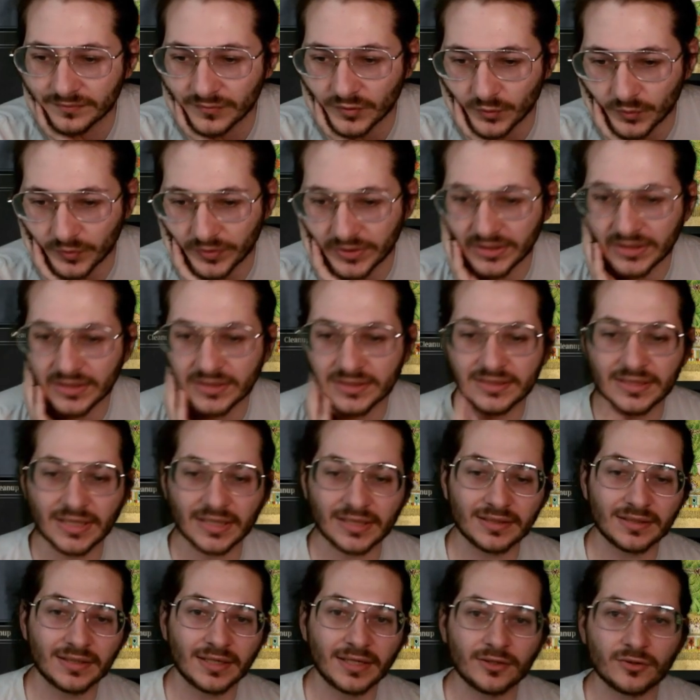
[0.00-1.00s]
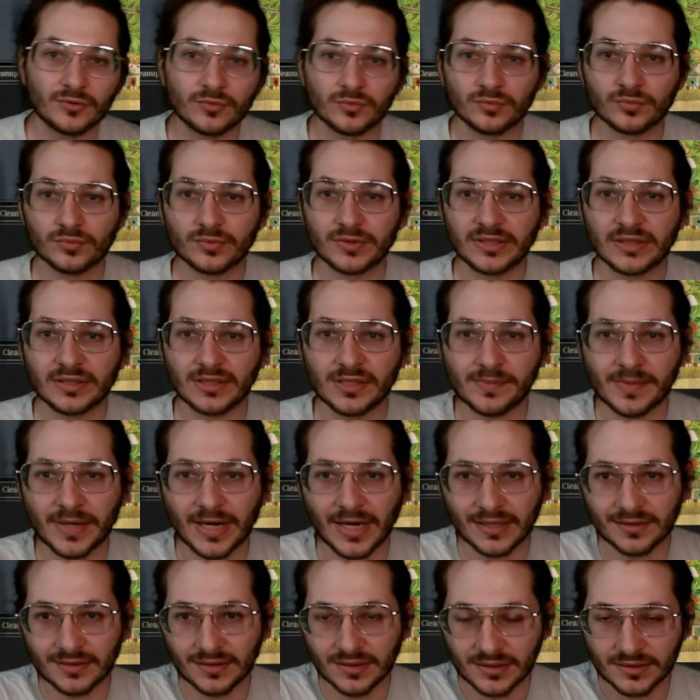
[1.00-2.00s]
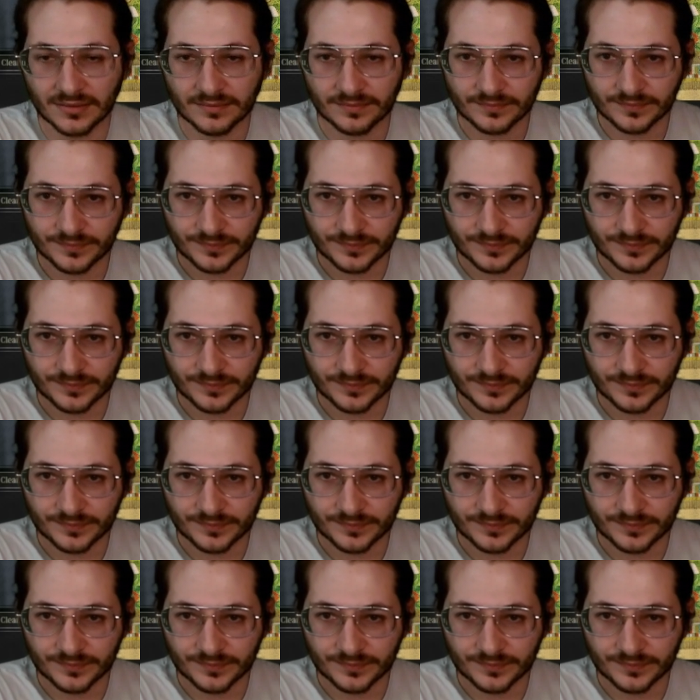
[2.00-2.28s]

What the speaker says: We need a second land really badly.